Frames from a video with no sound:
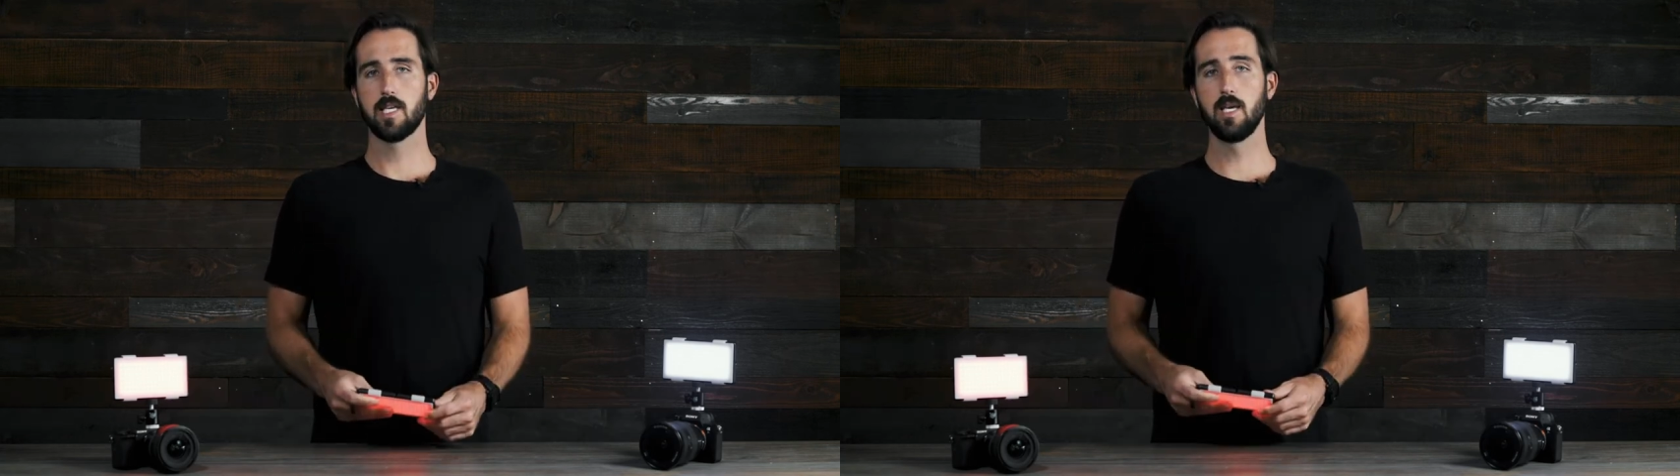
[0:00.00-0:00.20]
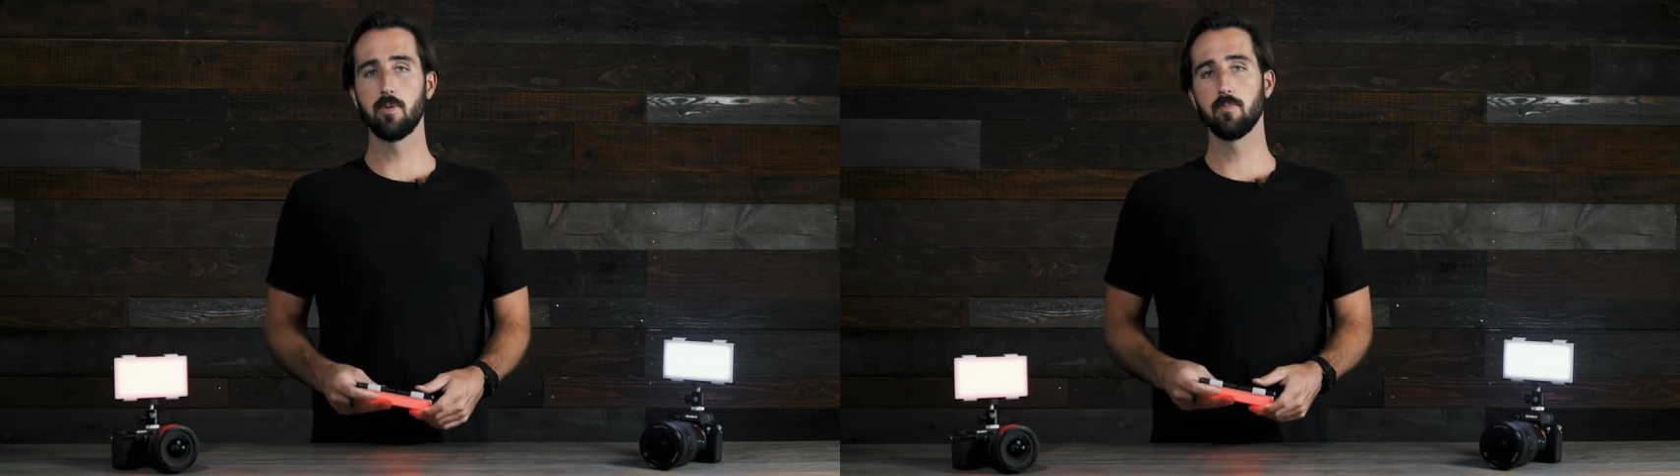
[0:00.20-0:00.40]

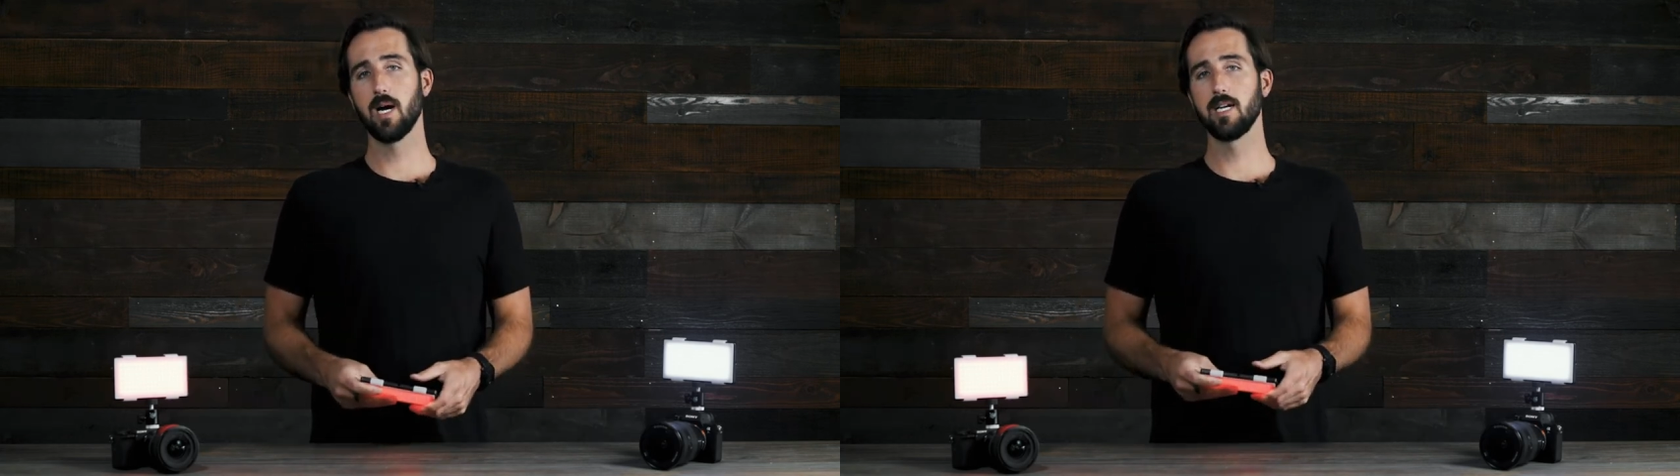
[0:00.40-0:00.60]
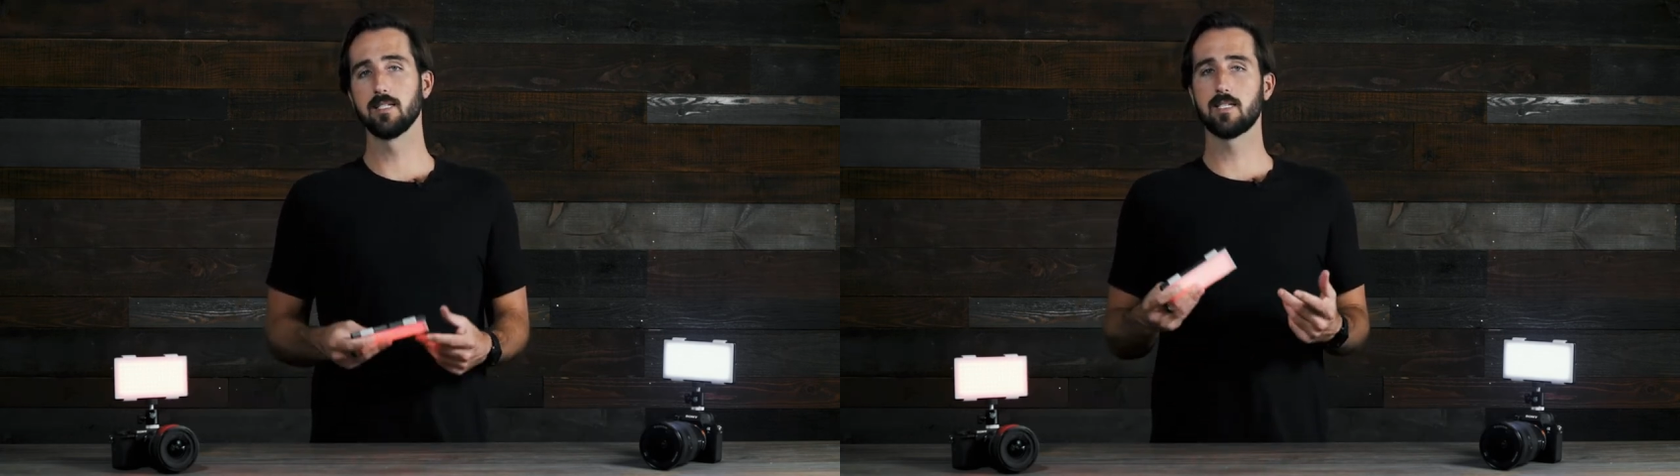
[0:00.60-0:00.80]
Keep in
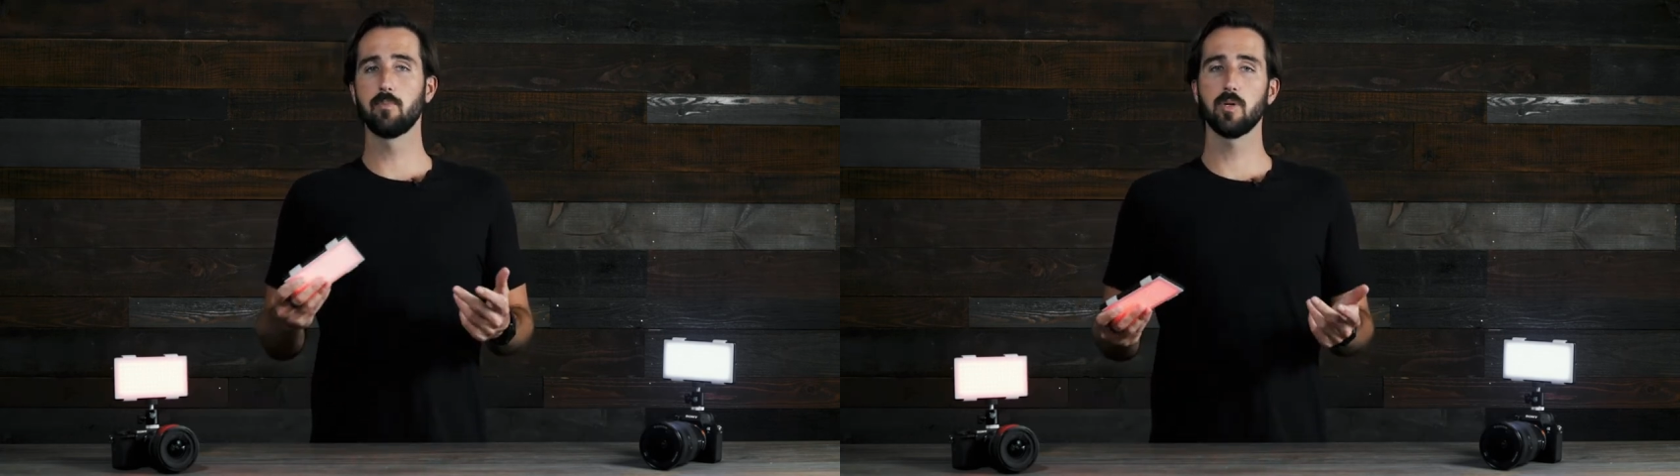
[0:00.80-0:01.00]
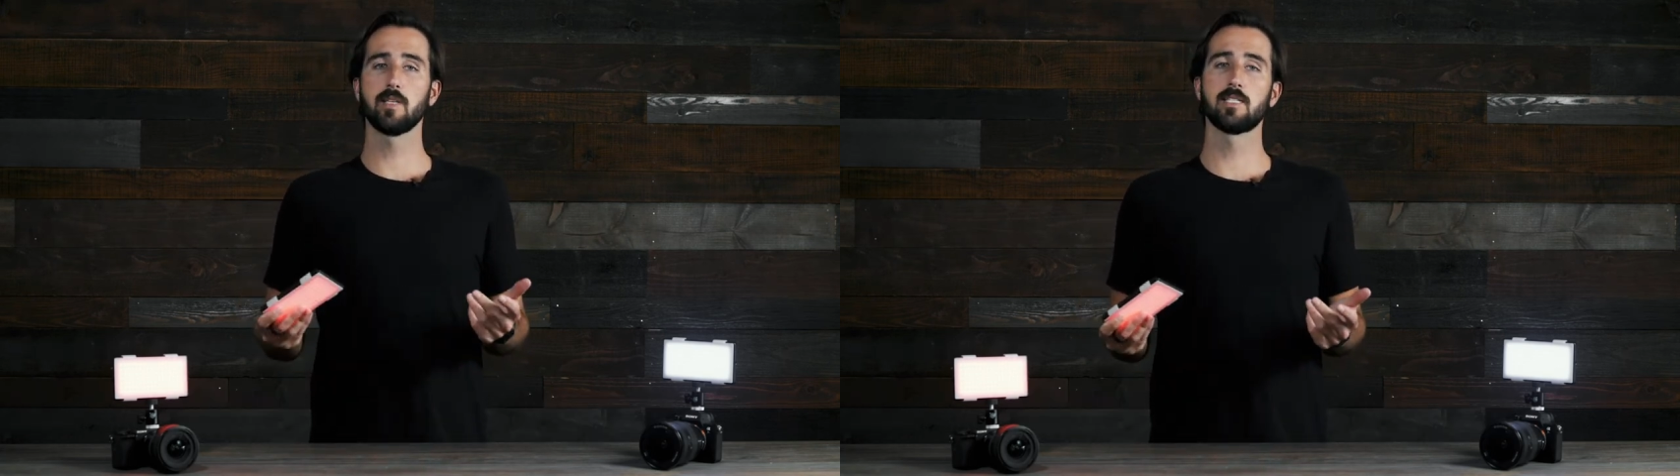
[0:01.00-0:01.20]
mind, it
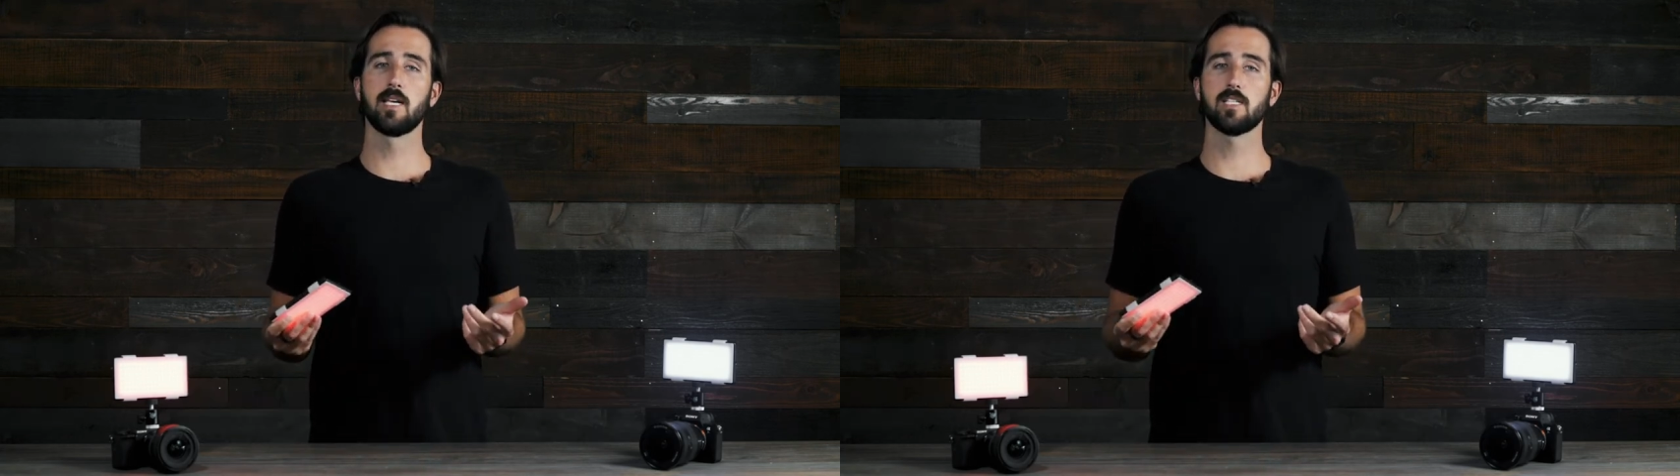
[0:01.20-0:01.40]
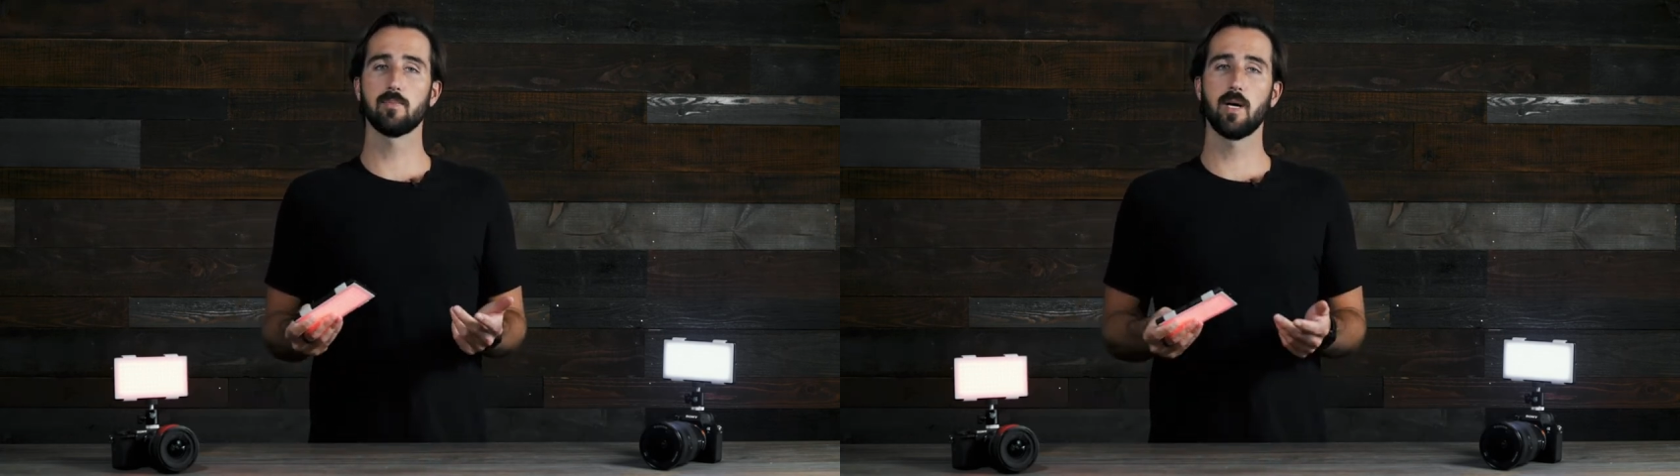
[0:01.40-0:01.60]
typically takes